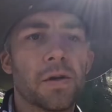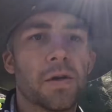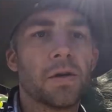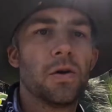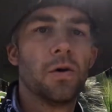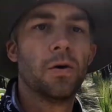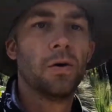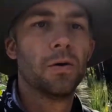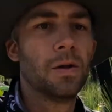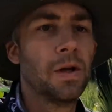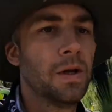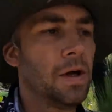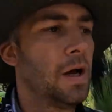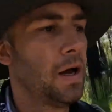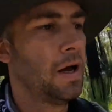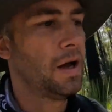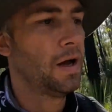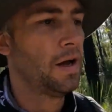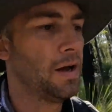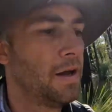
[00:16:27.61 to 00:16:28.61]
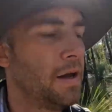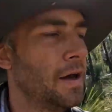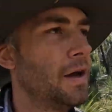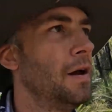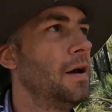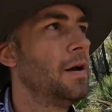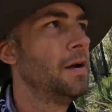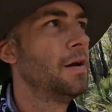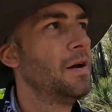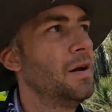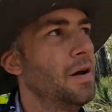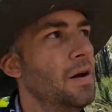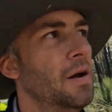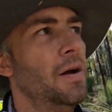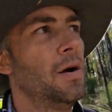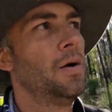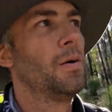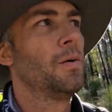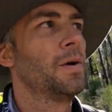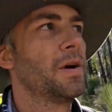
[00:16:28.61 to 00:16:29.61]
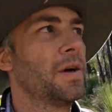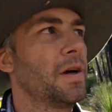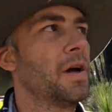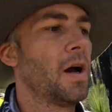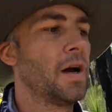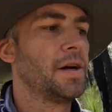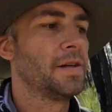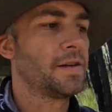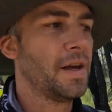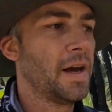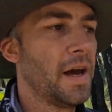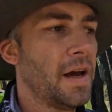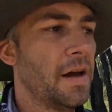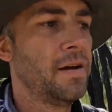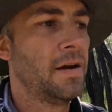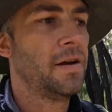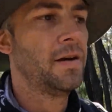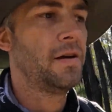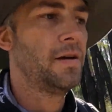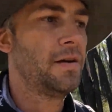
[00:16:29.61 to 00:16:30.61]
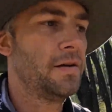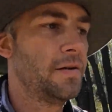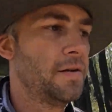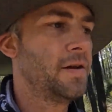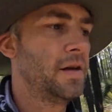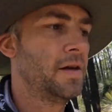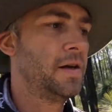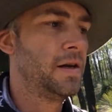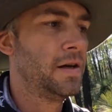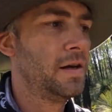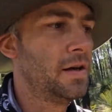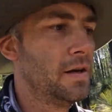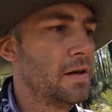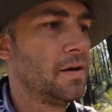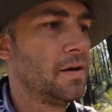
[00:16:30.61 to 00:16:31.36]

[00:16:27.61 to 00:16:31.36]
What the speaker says: kind of cool. One of the guys there at the